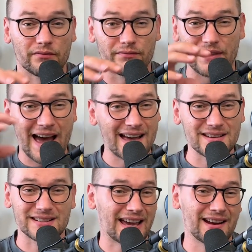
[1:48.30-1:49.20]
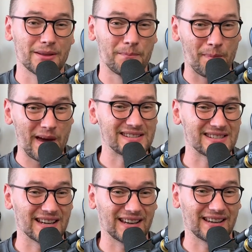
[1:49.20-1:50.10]
That is kind of the
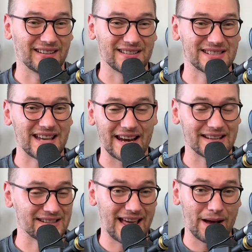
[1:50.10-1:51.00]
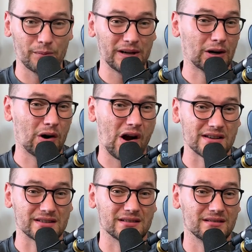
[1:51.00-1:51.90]
basic settings, and that would be
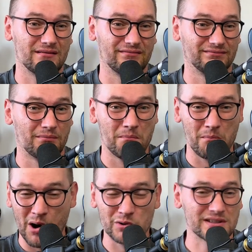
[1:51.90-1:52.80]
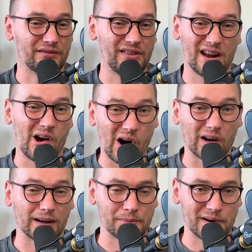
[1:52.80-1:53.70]
across most, if not all,
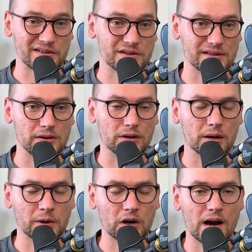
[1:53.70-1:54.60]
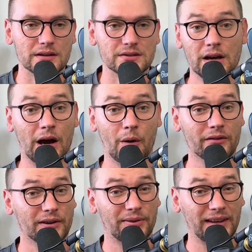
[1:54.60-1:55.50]
compressors that you come across.
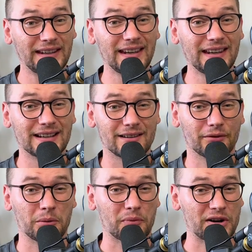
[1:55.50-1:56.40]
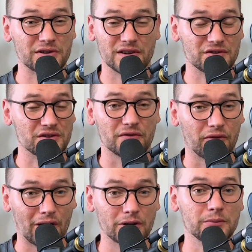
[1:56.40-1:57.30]
However, thinking of compression as just
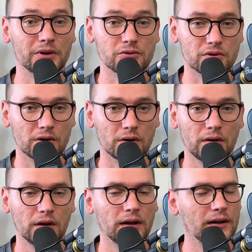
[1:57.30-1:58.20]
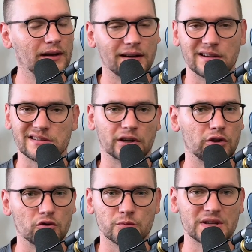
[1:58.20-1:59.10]
volume control is a
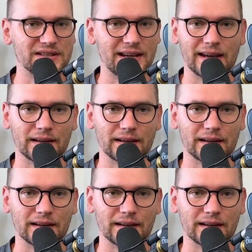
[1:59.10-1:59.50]
huge mistake.